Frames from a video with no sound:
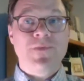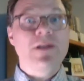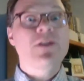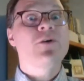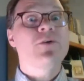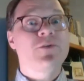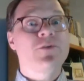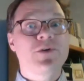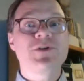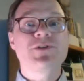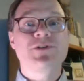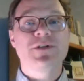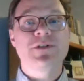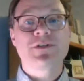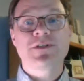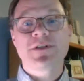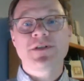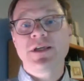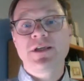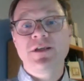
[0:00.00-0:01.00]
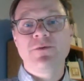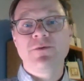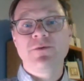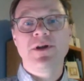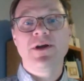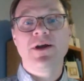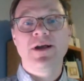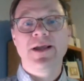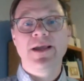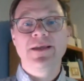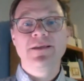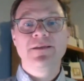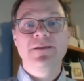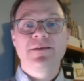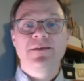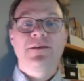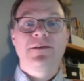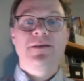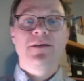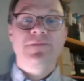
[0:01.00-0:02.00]
fellow Christians like you and I,
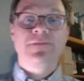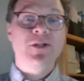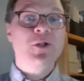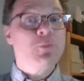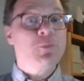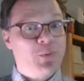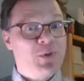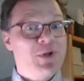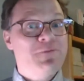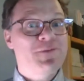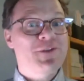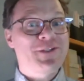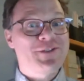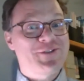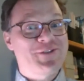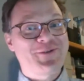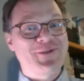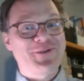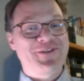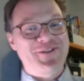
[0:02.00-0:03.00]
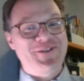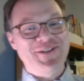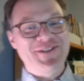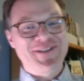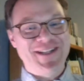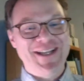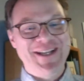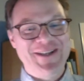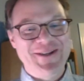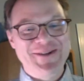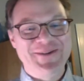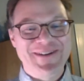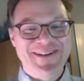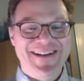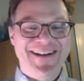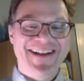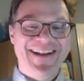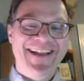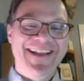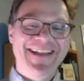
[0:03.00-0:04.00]
fellow privileged Christians like you and
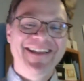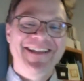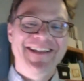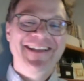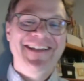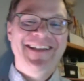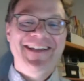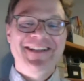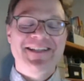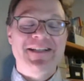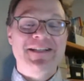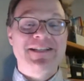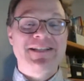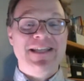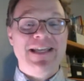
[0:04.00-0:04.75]
I, to